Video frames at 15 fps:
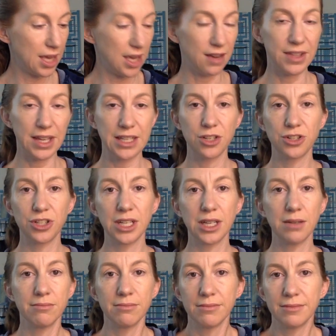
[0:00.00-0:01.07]
If that's your
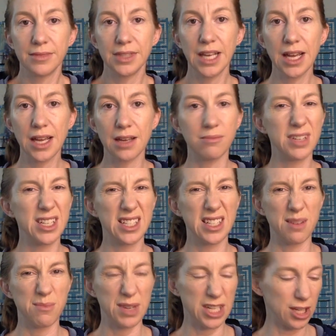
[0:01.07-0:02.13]
jam, yay! It's
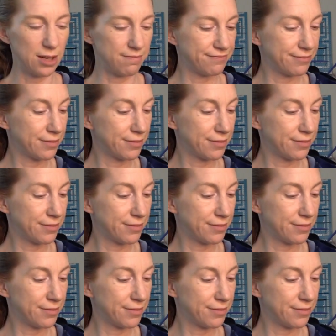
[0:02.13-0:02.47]
not my jam.